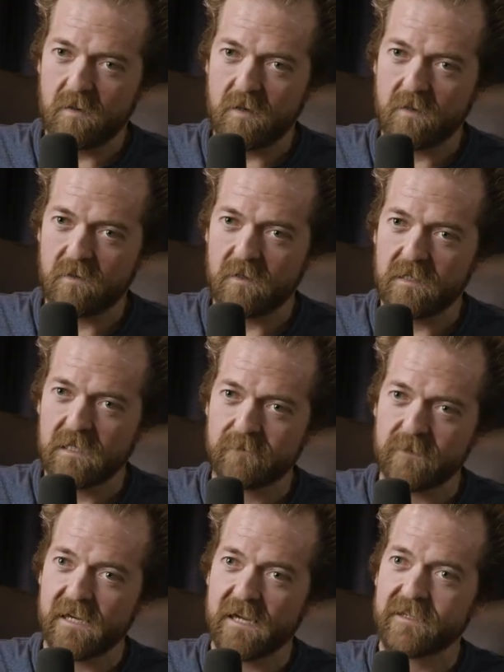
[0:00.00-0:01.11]
I'll, I'll leave a
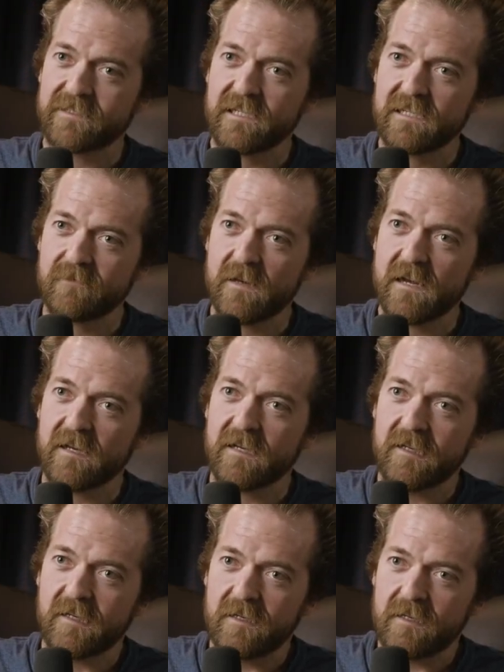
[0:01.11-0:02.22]
legacy that
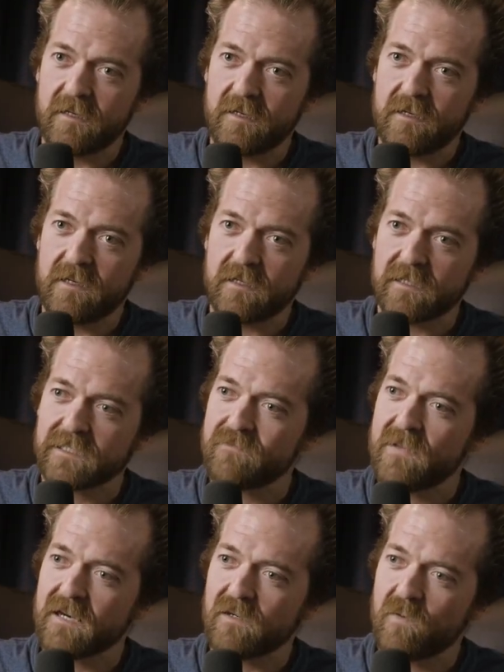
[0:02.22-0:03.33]
doesn't
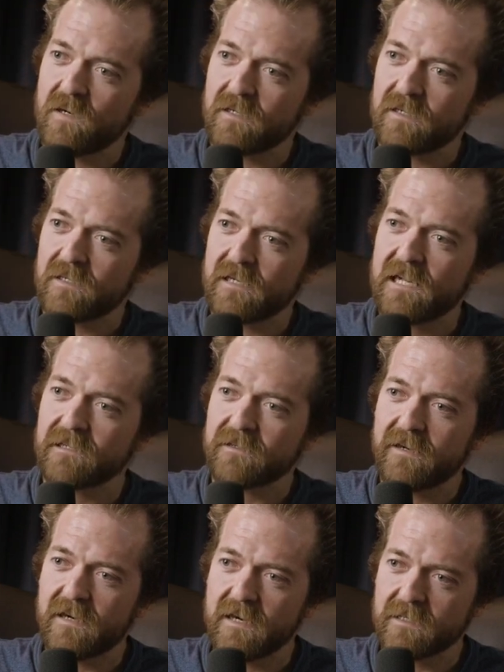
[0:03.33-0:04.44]
matter what hand of
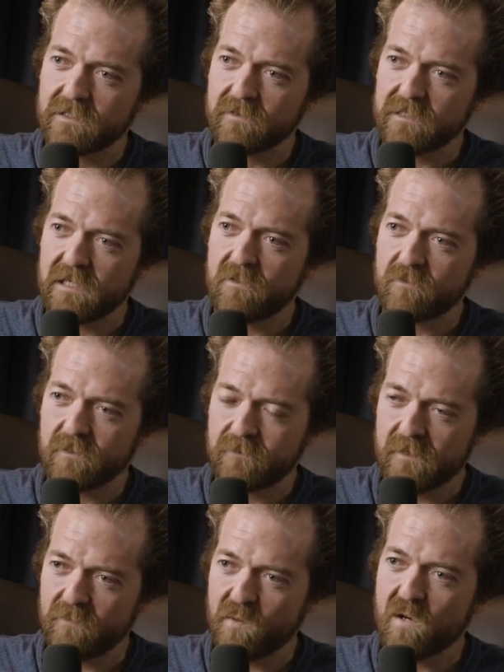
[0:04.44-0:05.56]
cards you're dealt with
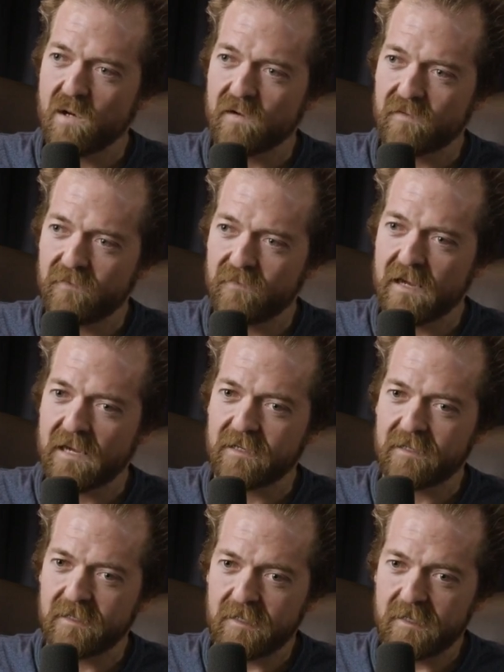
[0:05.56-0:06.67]
at birth, that
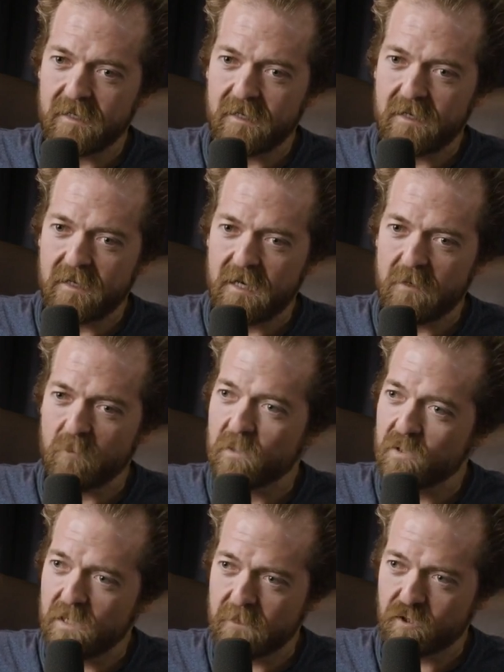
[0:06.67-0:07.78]
um, we
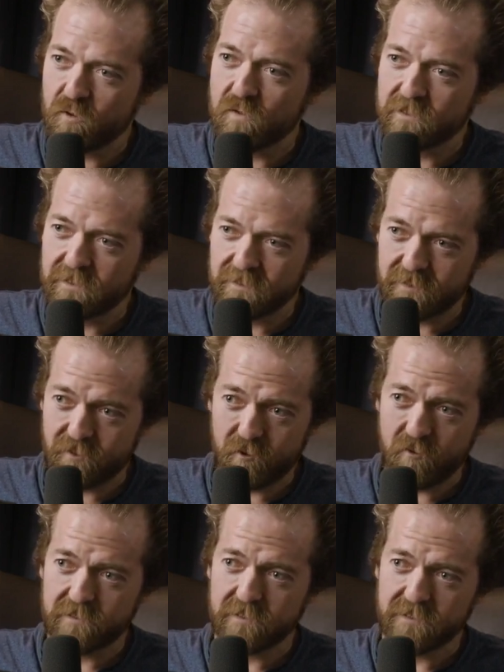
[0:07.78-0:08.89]
all have choices,
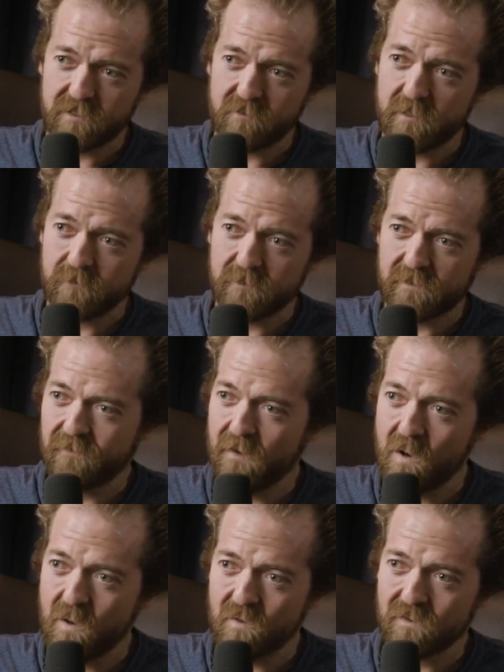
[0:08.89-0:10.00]
choices on whether to
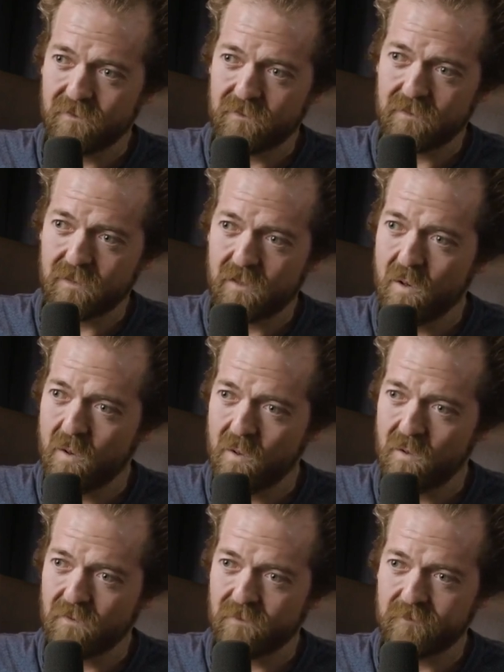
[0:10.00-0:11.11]
fold,
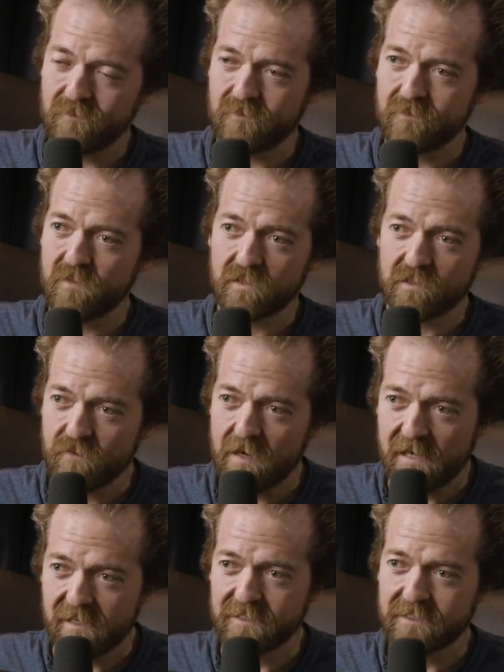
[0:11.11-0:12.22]
call, or to
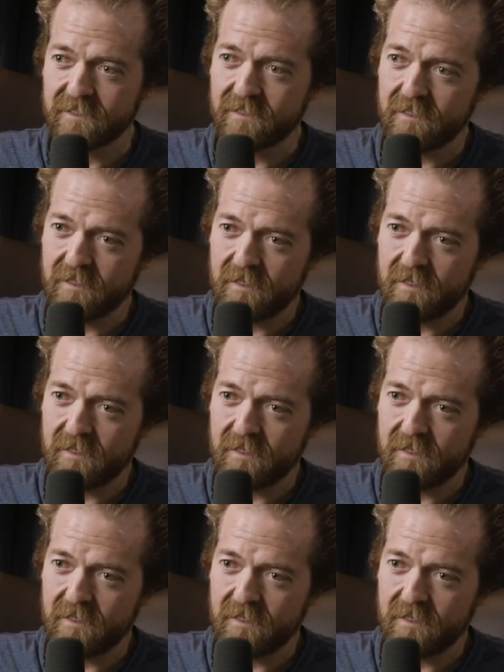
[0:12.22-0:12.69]
raise,